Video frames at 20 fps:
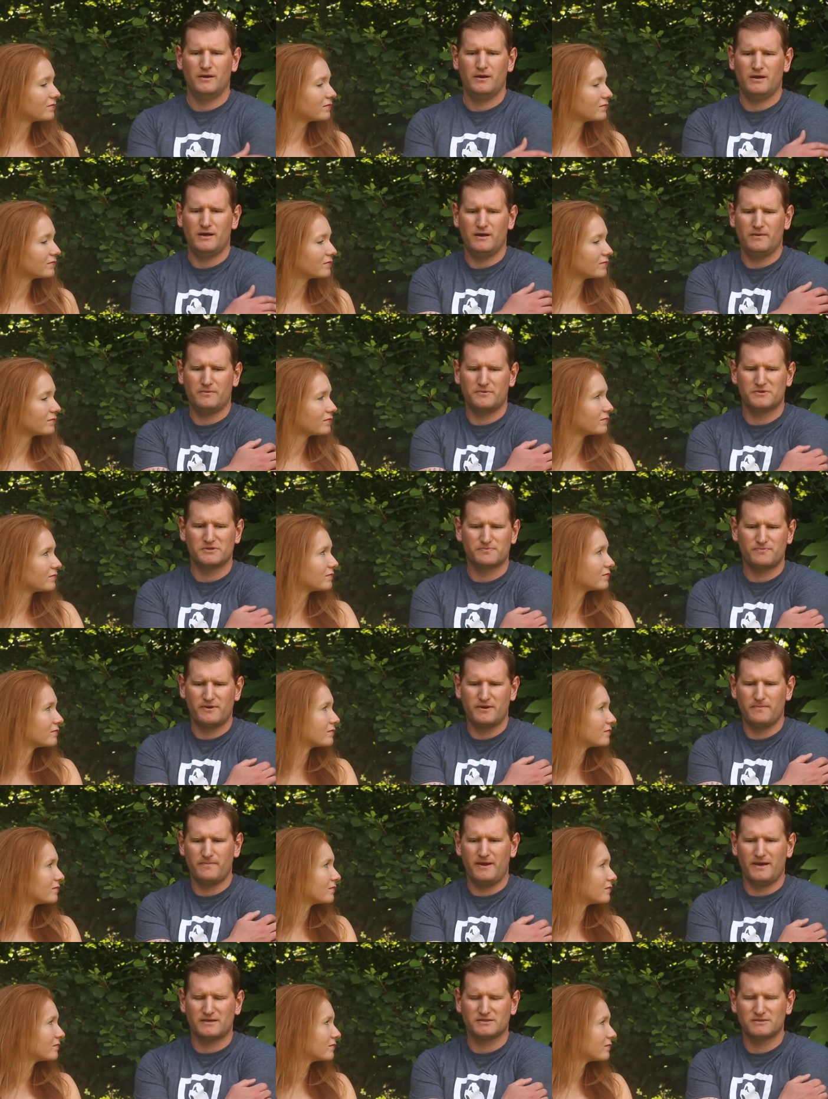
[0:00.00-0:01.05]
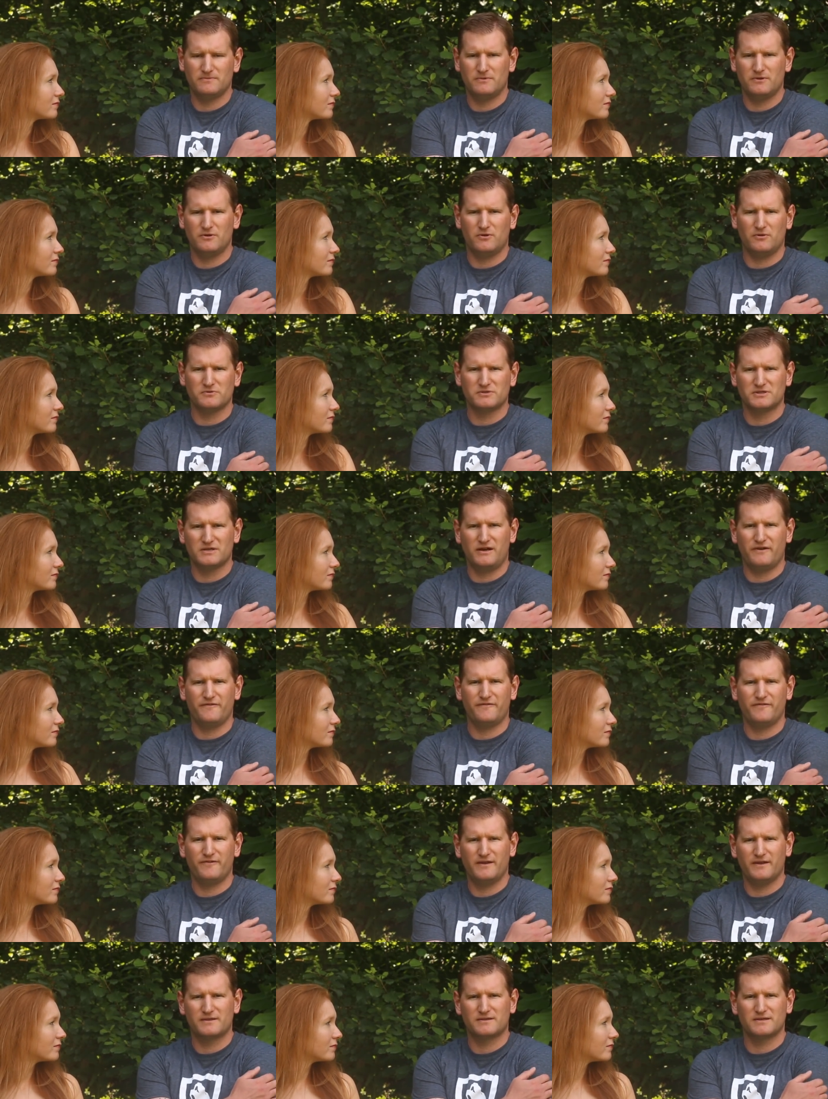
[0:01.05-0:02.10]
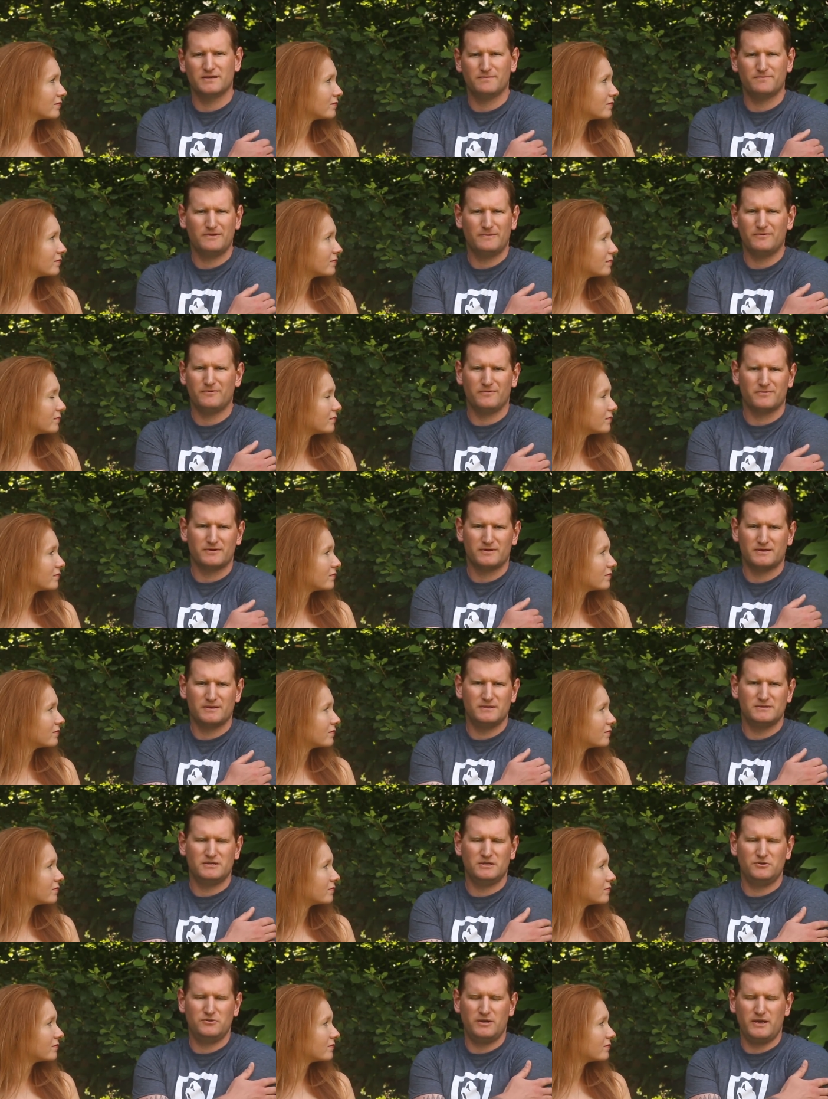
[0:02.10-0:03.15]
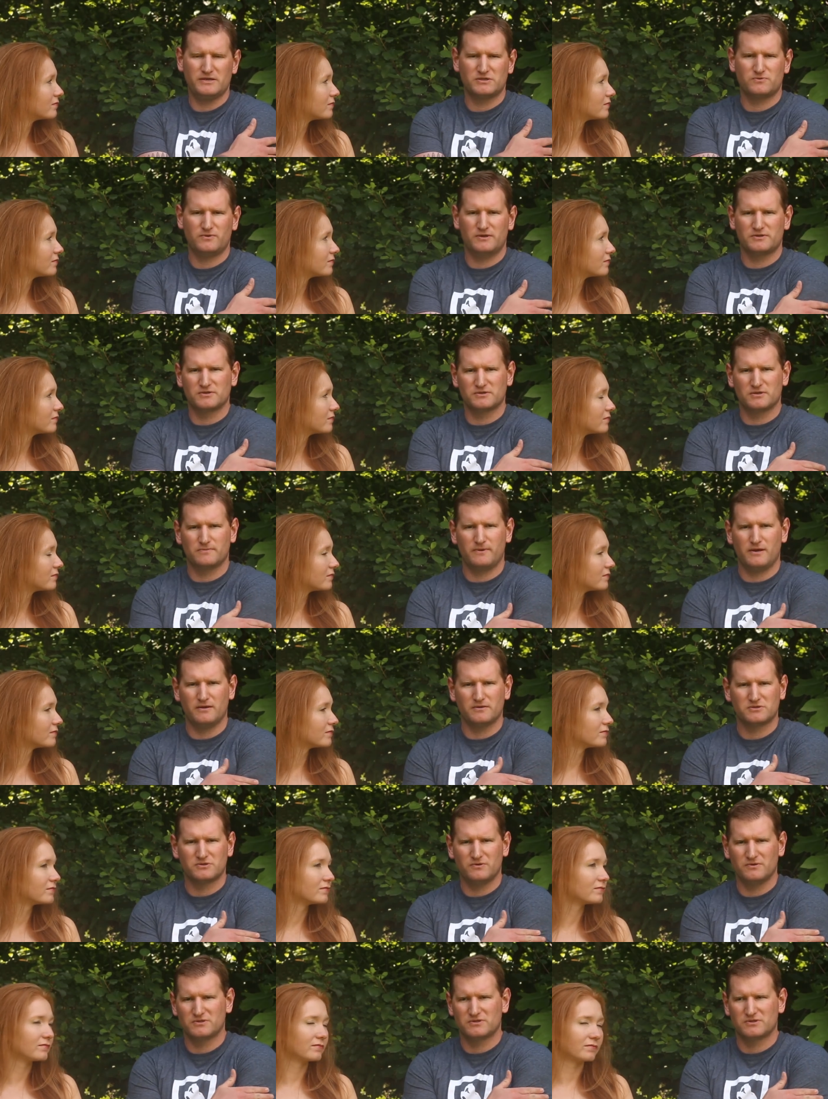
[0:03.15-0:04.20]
Speaker 1: Uh, we're just bringing back some of the old stuff that uh, people continue to ask questions about. So